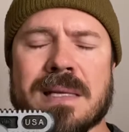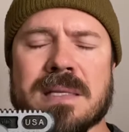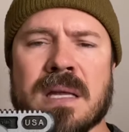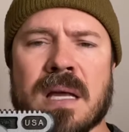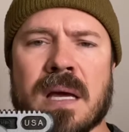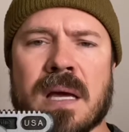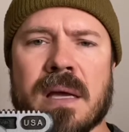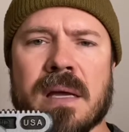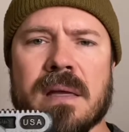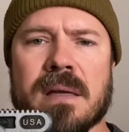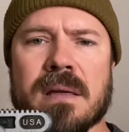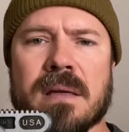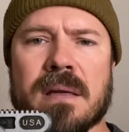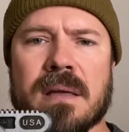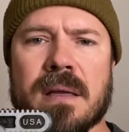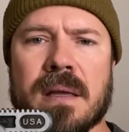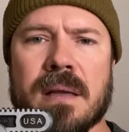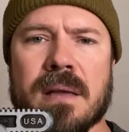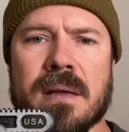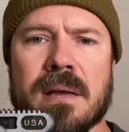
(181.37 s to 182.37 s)
night
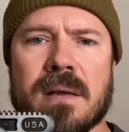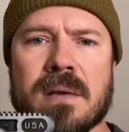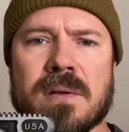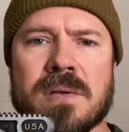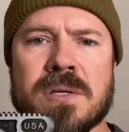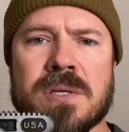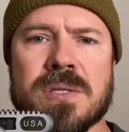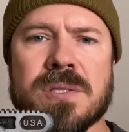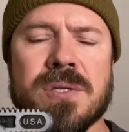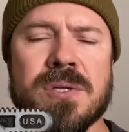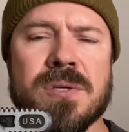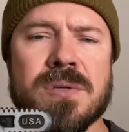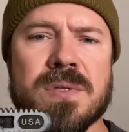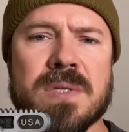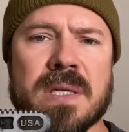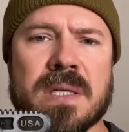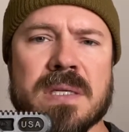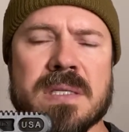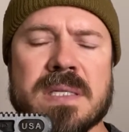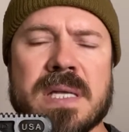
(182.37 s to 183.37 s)
just
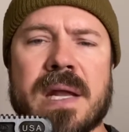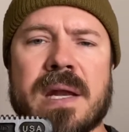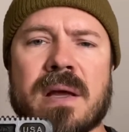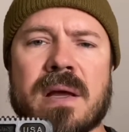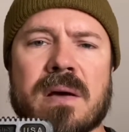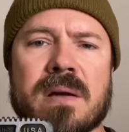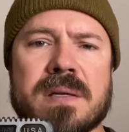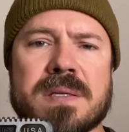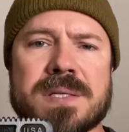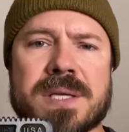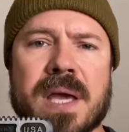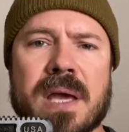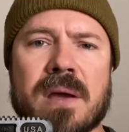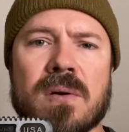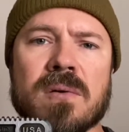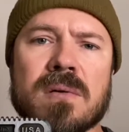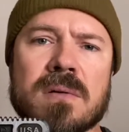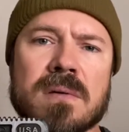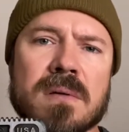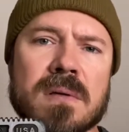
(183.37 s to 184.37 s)
standing on a
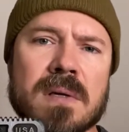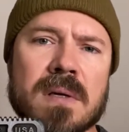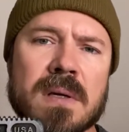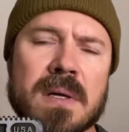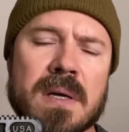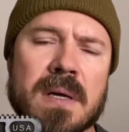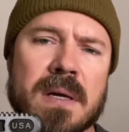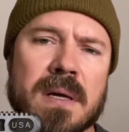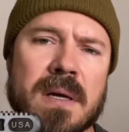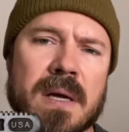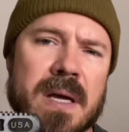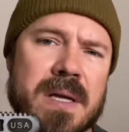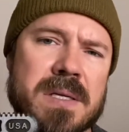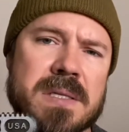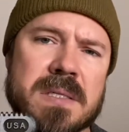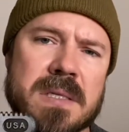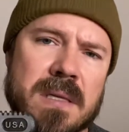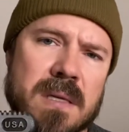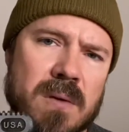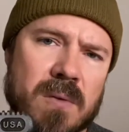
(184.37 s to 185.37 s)
scale. I just
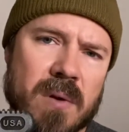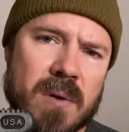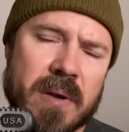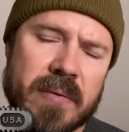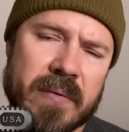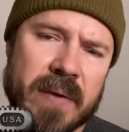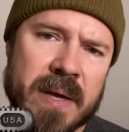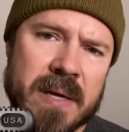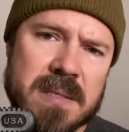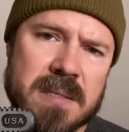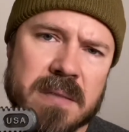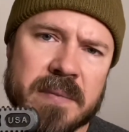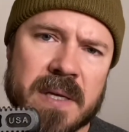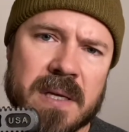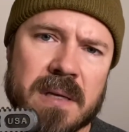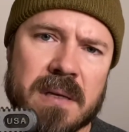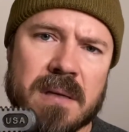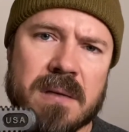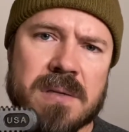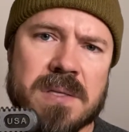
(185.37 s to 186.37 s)
needed a rough
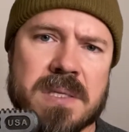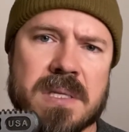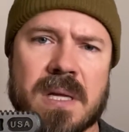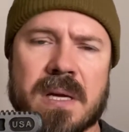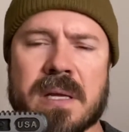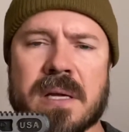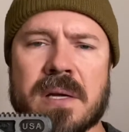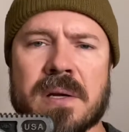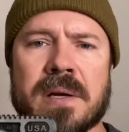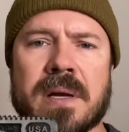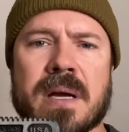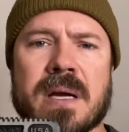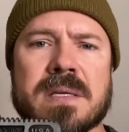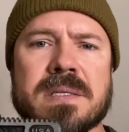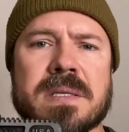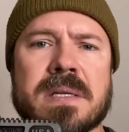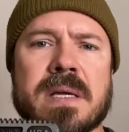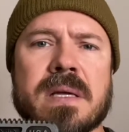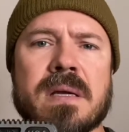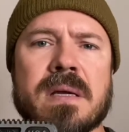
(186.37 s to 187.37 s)
estimate, just out of
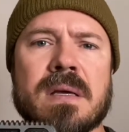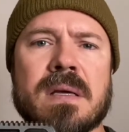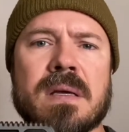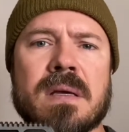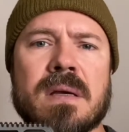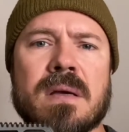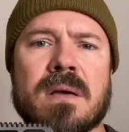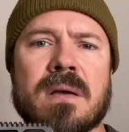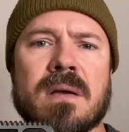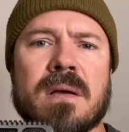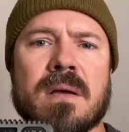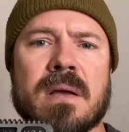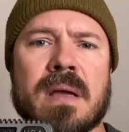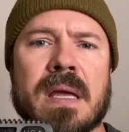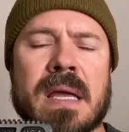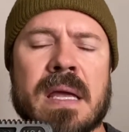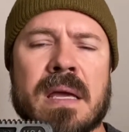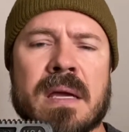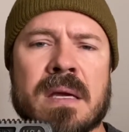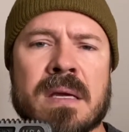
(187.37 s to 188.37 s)
curiosity.
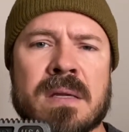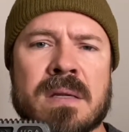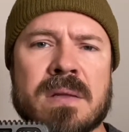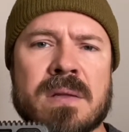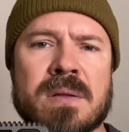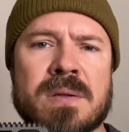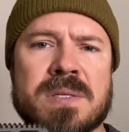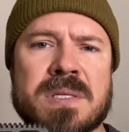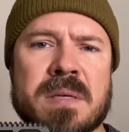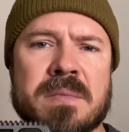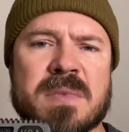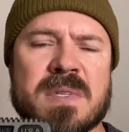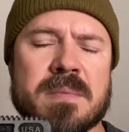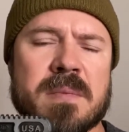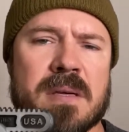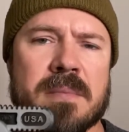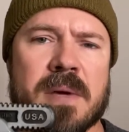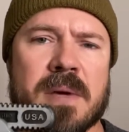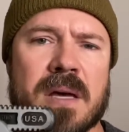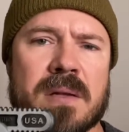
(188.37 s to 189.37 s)
And there seems to
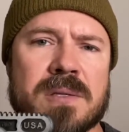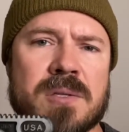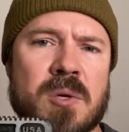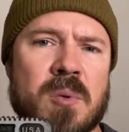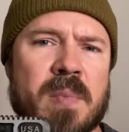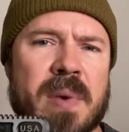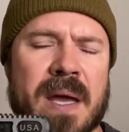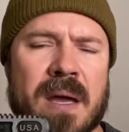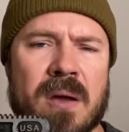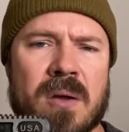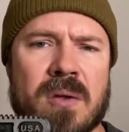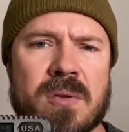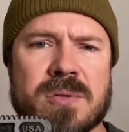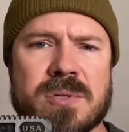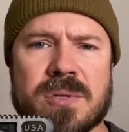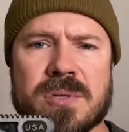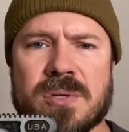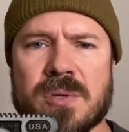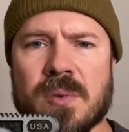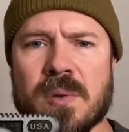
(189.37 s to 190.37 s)
be about 2 pounds or
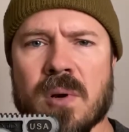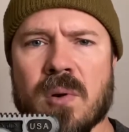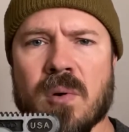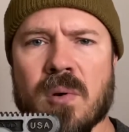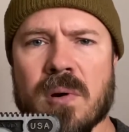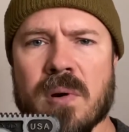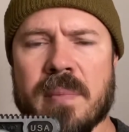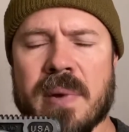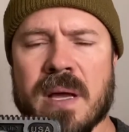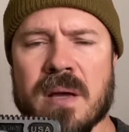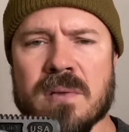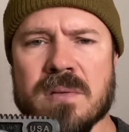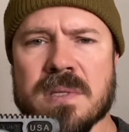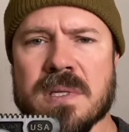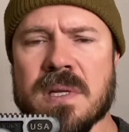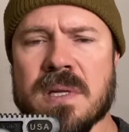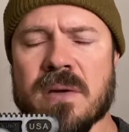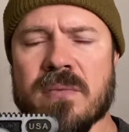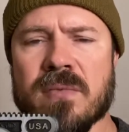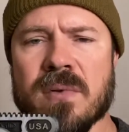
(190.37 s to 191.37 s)
2¼ pounds
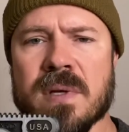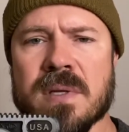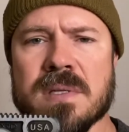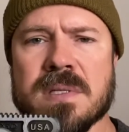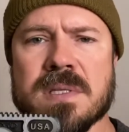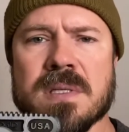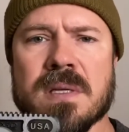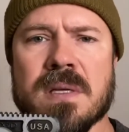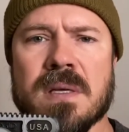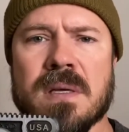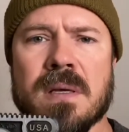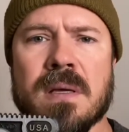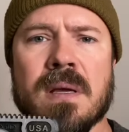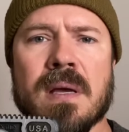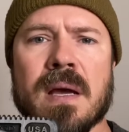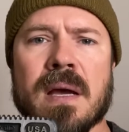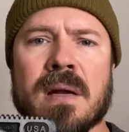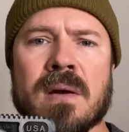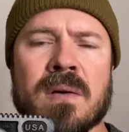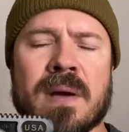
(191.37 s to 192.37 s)
difference.
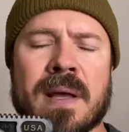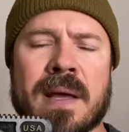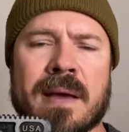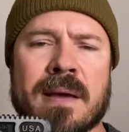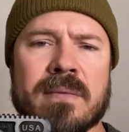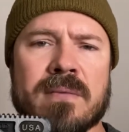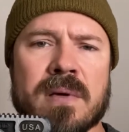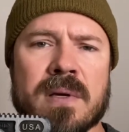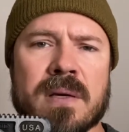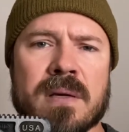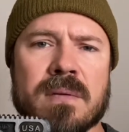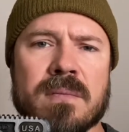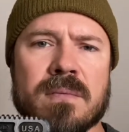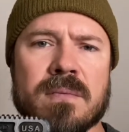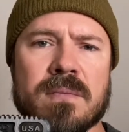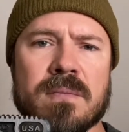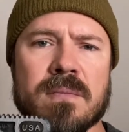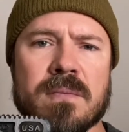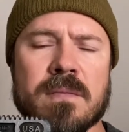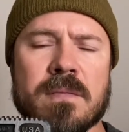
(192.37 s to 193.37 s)
I don't have a
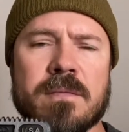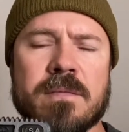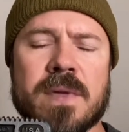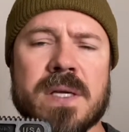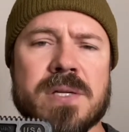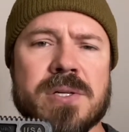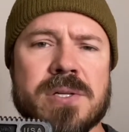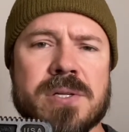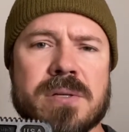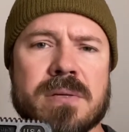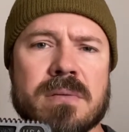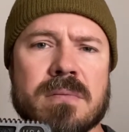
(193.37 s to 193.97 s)
fish